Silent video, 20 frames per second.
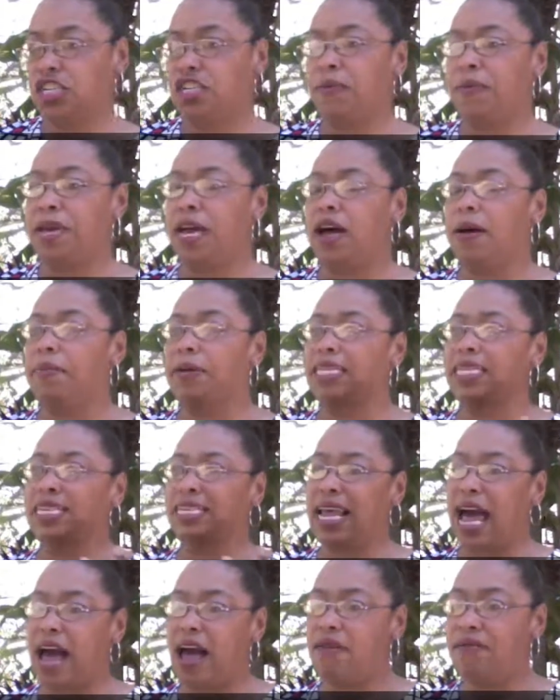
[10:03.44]
to become a
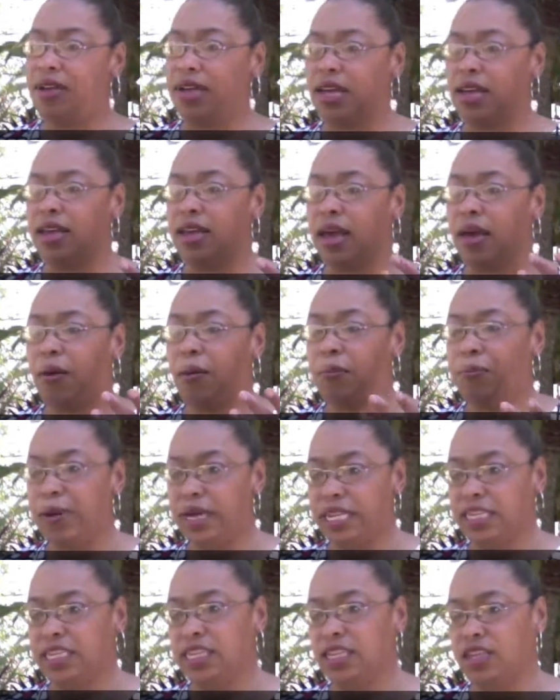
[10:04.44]
savvy
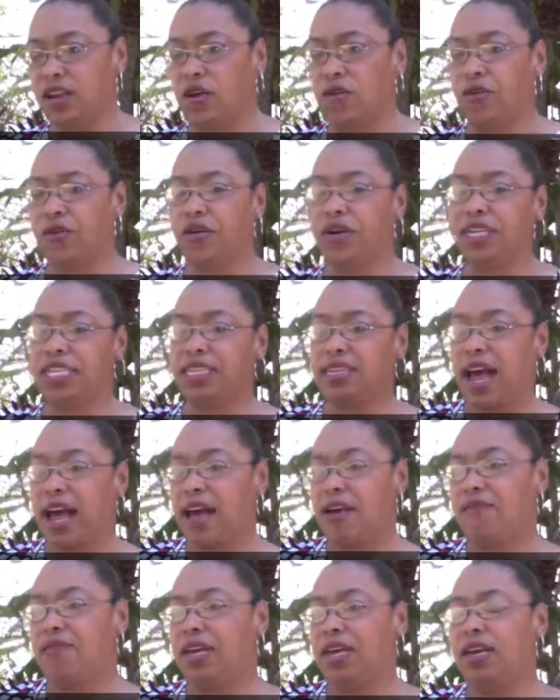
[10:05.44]
business owner, a
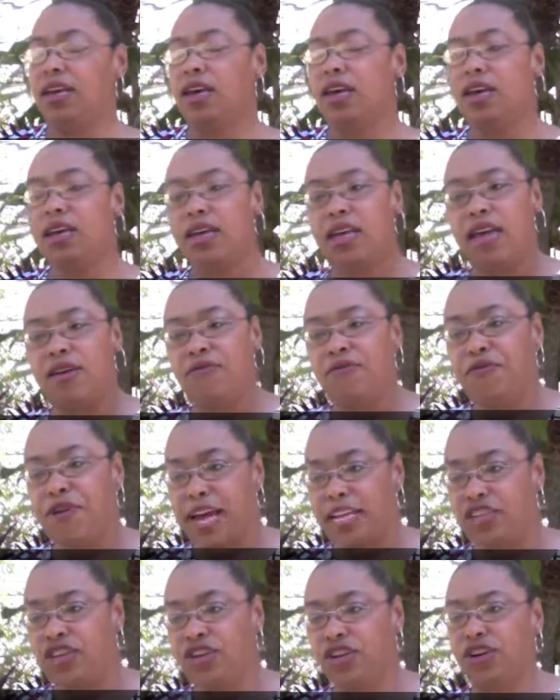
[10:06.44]
savvy
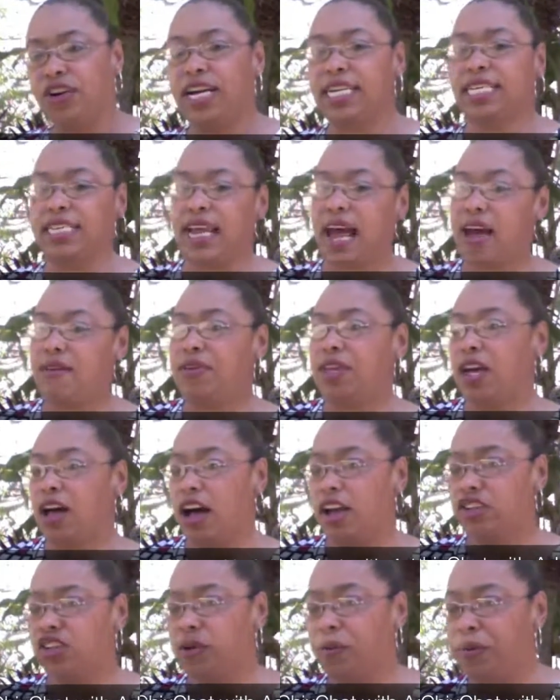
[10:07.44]
investor, a savvy
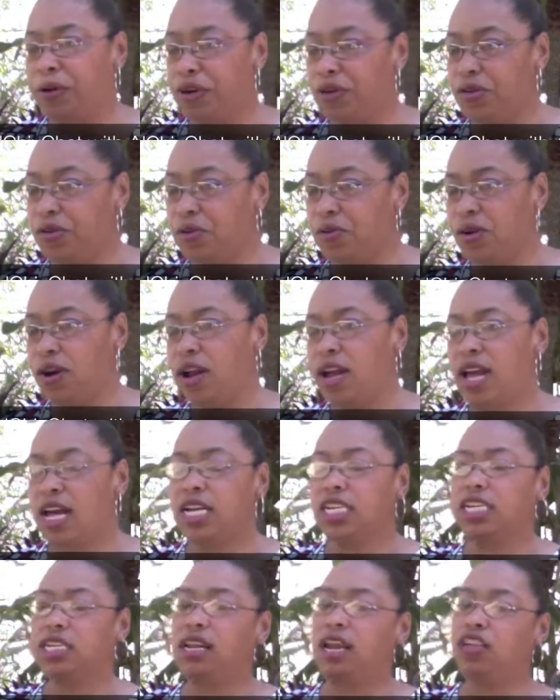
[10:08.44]
entrepreneur,
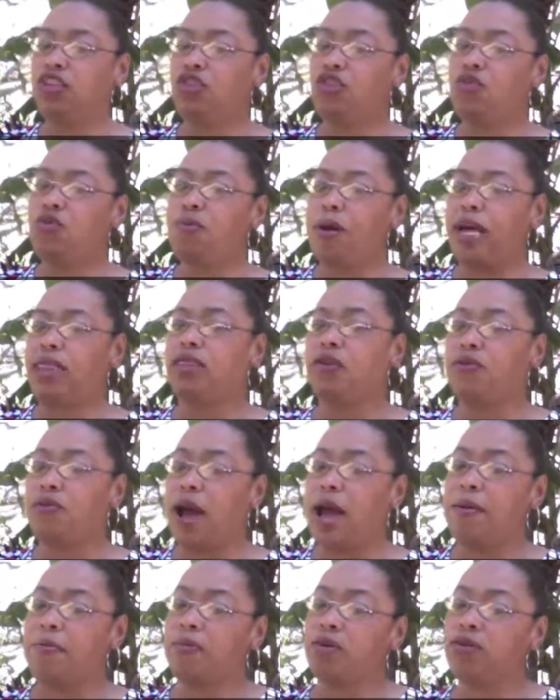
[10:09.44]
so that you make the
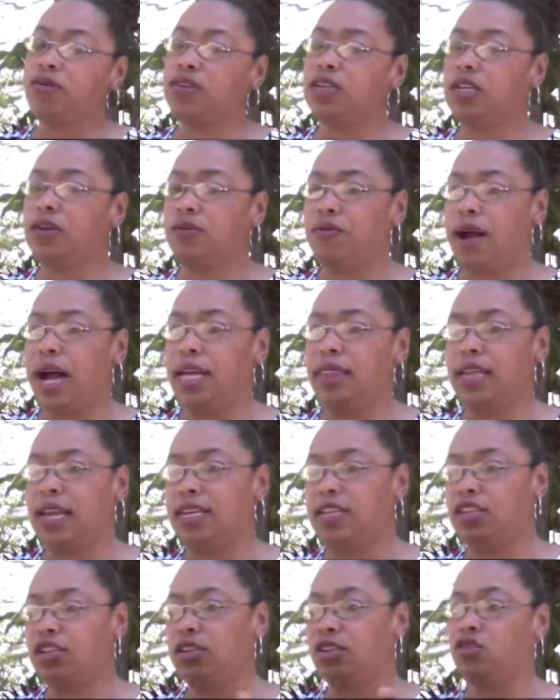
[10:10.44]
right moves and the right
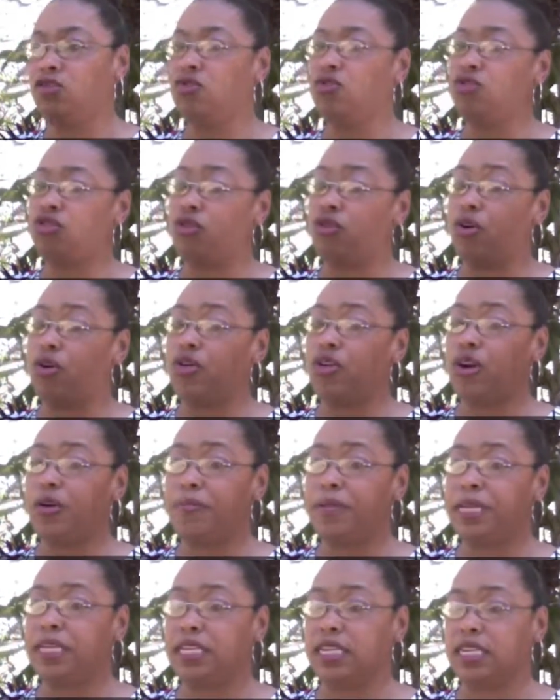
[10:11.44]
things to do to grow your
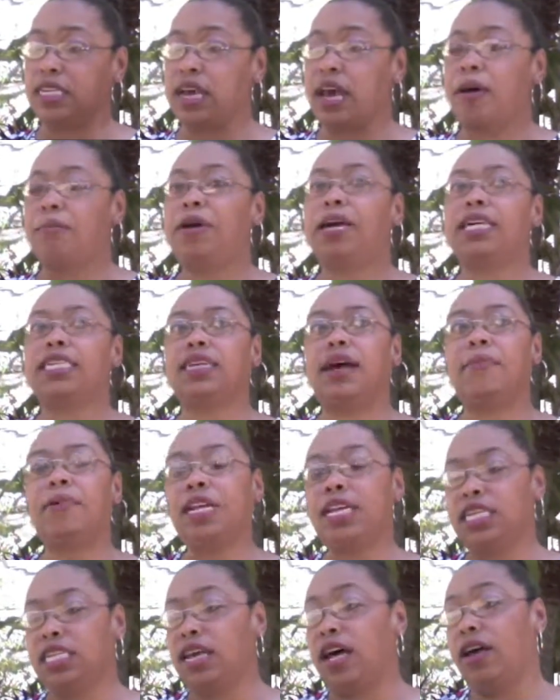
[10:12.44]
business. Because I'm
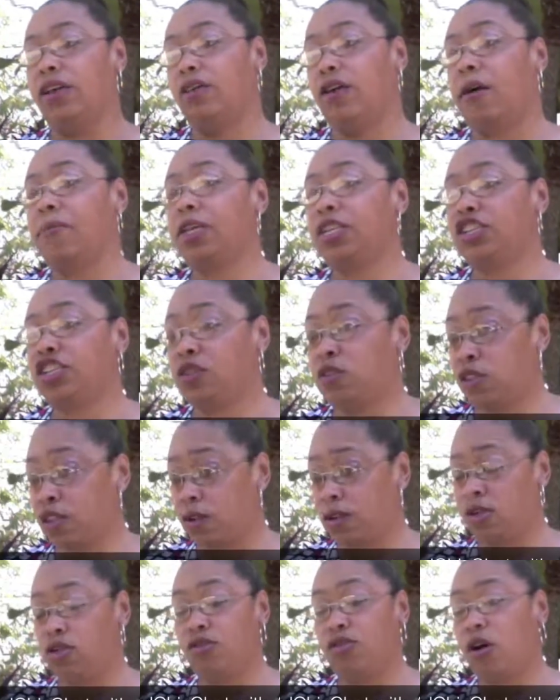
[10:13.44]
going to tell you, I'm going to just,
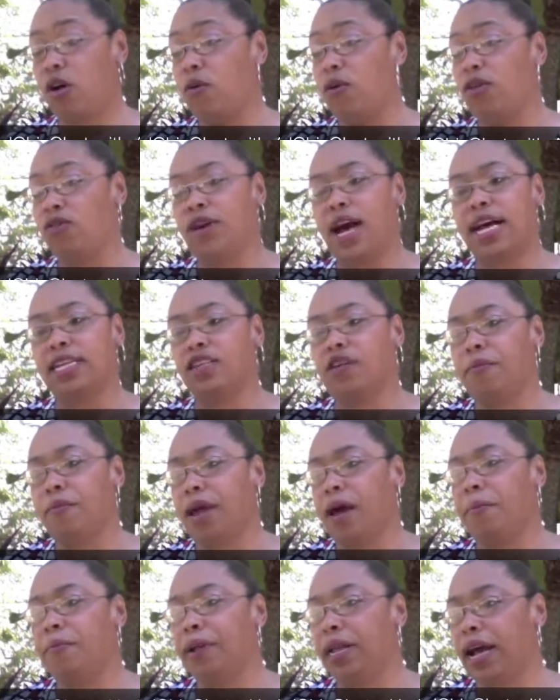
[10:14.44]
you guys know
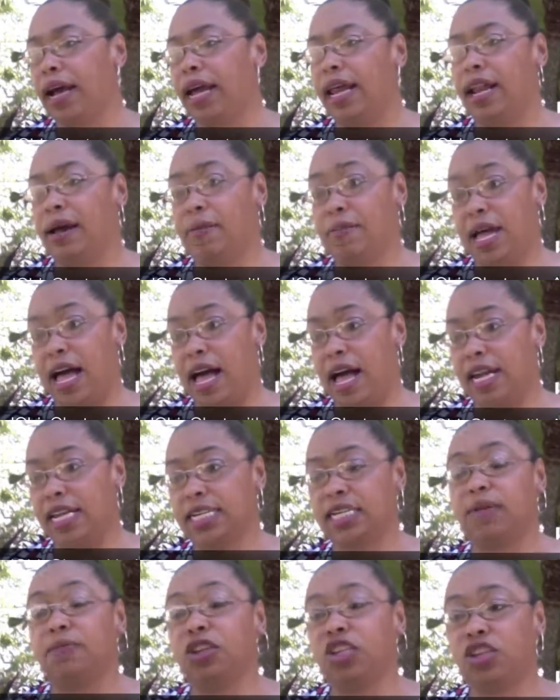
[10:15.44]
me, I'm blunt and I'm
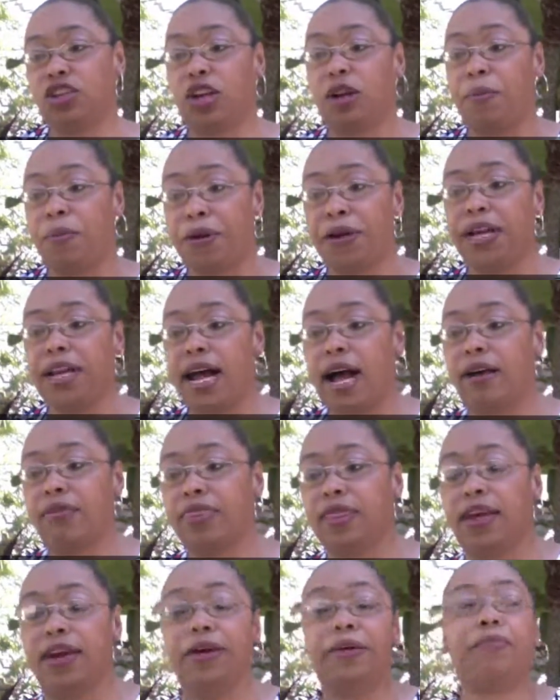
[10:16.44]
honest. I'm just going to put it
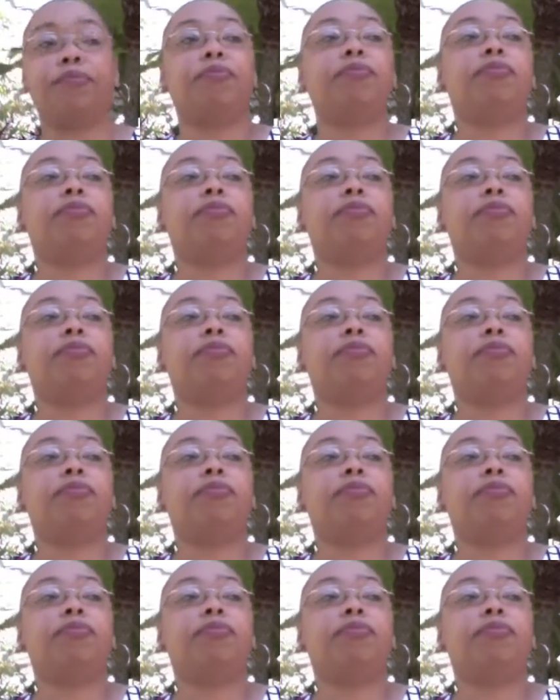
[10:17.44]
out there.